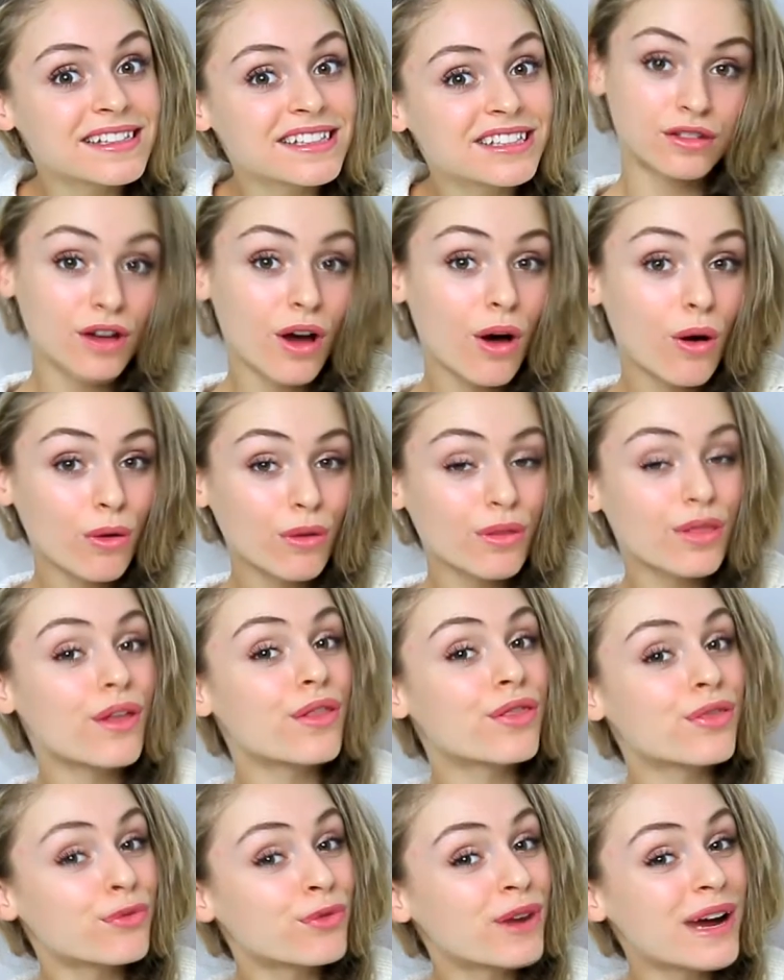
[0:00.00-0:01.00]
So
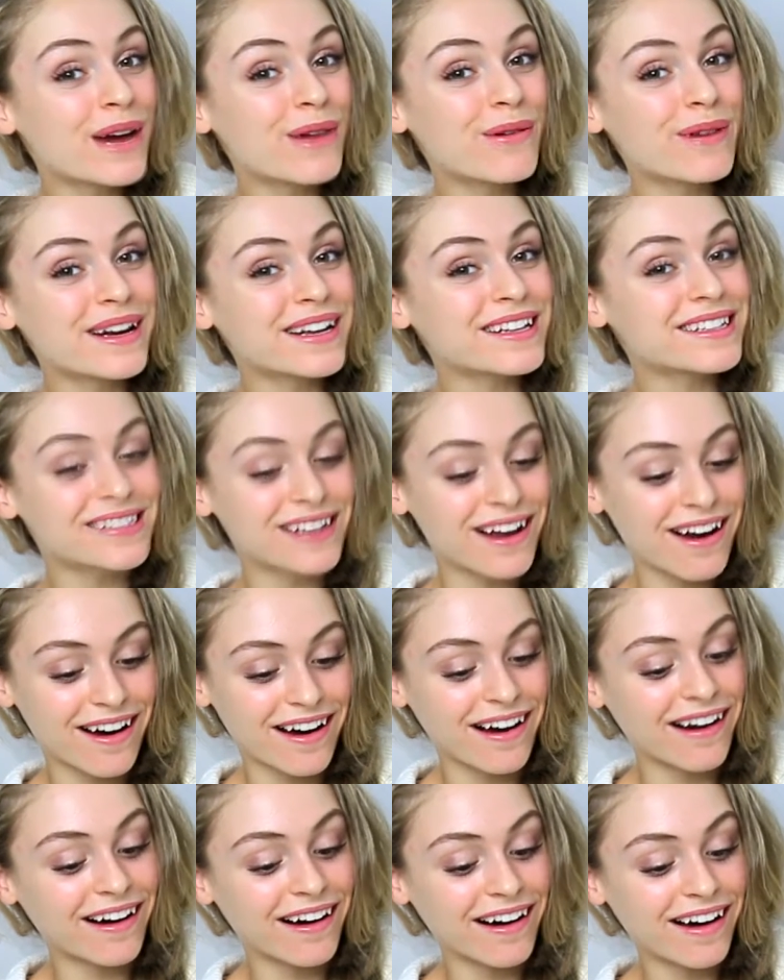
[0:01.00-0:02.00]
the three winners
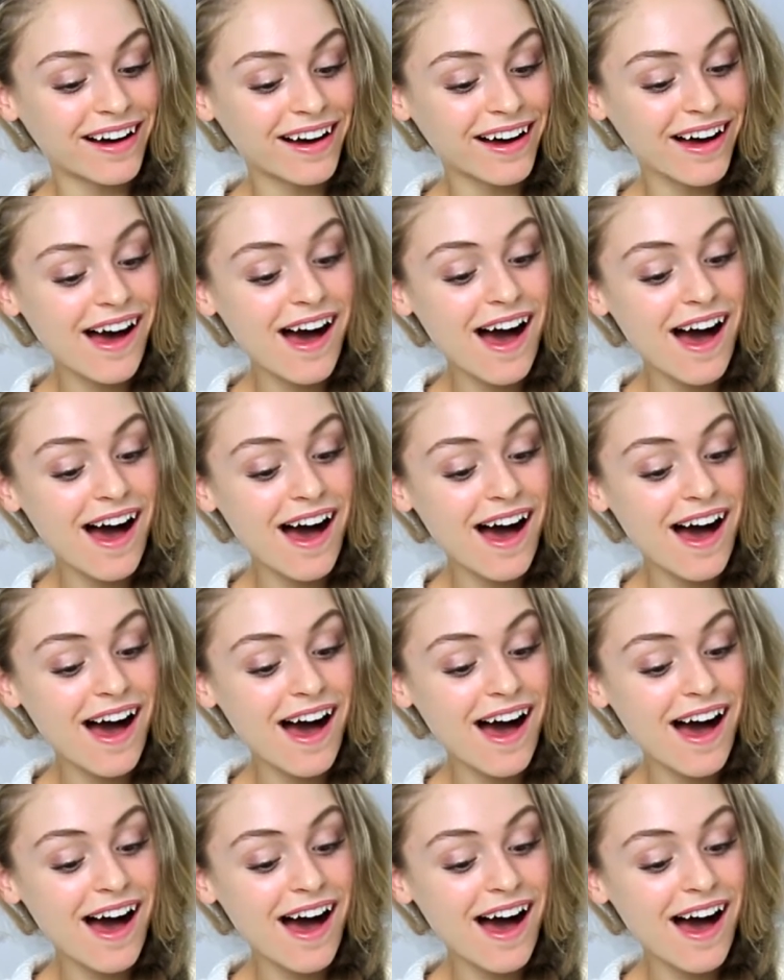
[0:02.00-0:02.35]
are